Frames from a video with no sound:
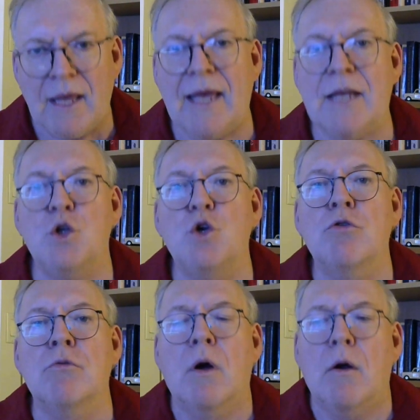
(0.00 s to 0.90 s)
and
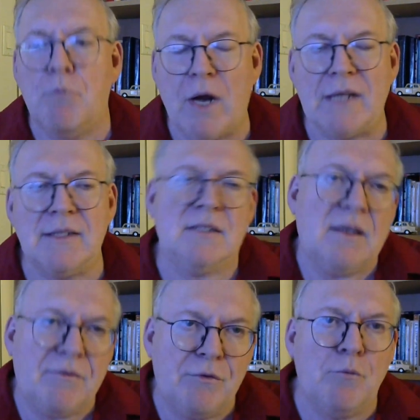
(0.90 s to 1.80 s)
you practice.
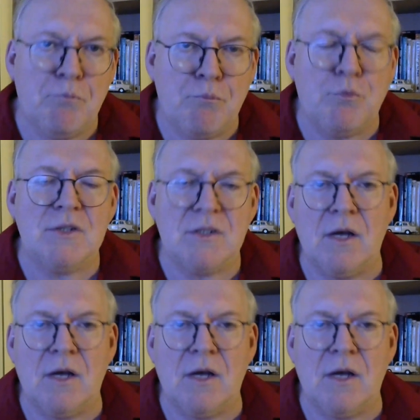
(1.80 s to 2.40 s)
If you put